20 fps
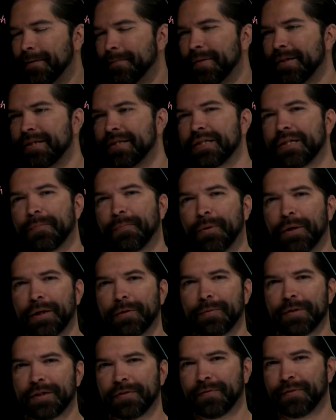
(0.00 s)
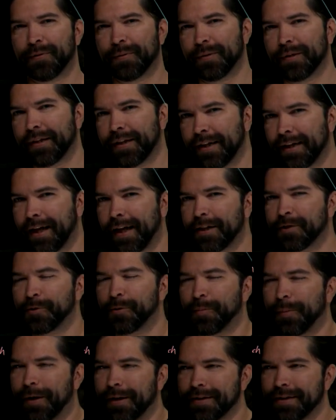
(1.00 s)
this is the point at which if you're looking at an
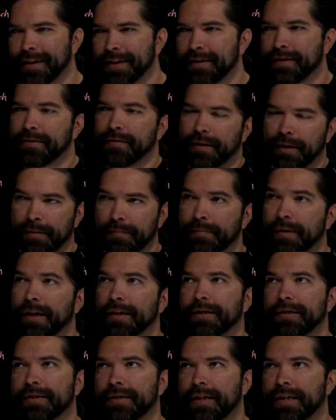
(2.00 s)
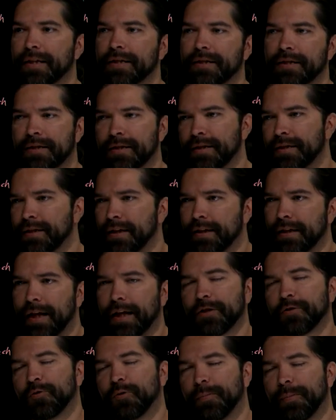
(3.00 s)
actual process, and not to say this isn't an
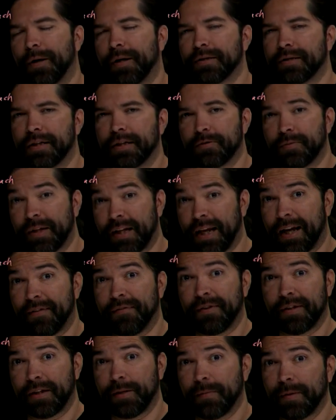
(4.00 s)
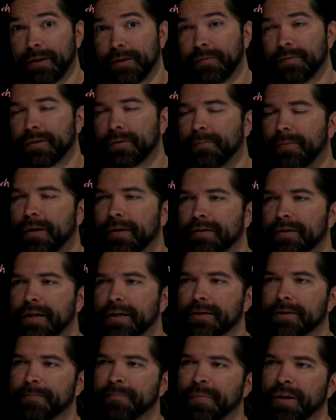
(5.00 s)
actual process, right? Everything we do is a
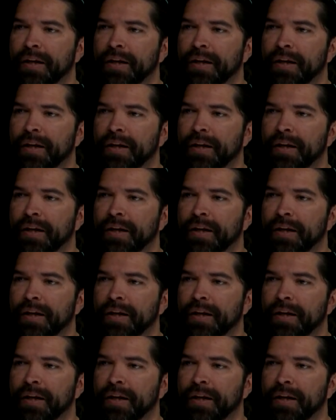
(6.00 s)
process.